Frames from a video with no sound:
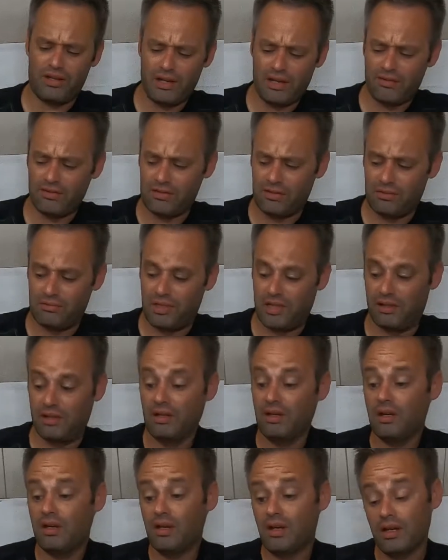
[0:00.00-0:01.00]
you have so many?
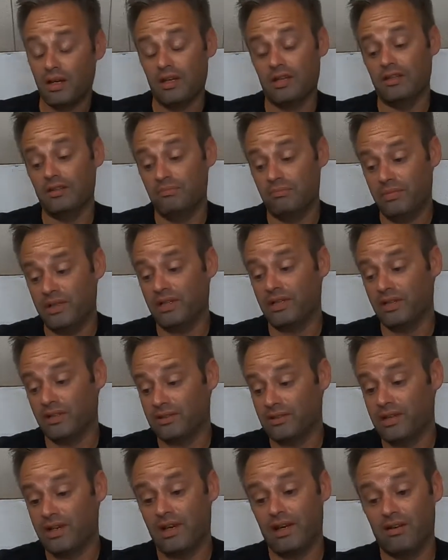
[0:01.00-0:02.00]
It,
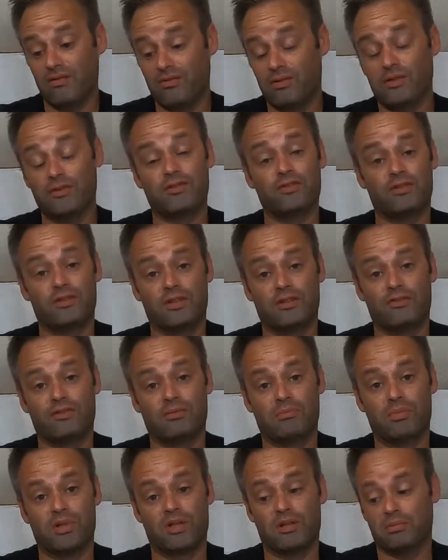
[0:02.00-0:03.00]
because I have ones for
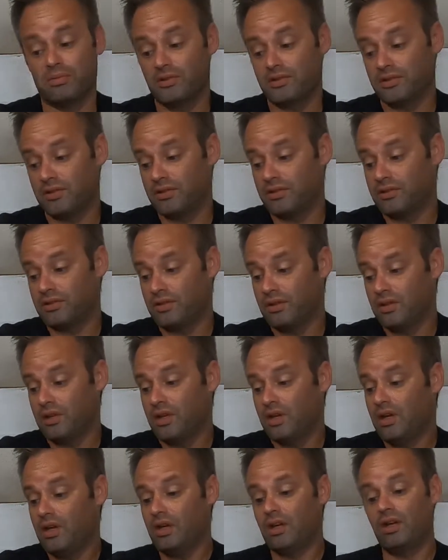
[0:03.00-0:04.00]
different purposes.
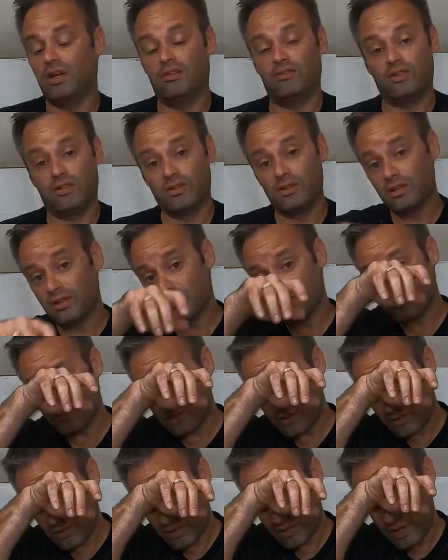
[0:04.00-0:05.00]
If you're looking
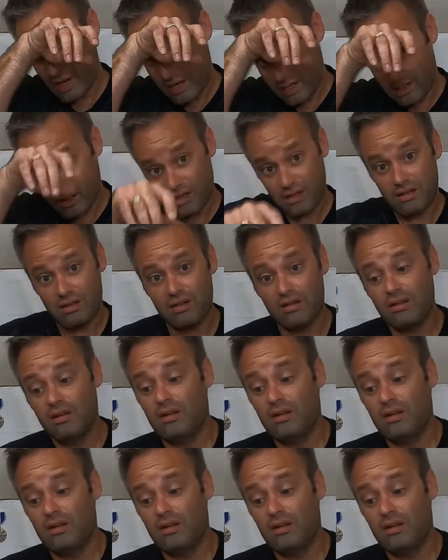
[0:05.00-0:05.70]
for a trainer,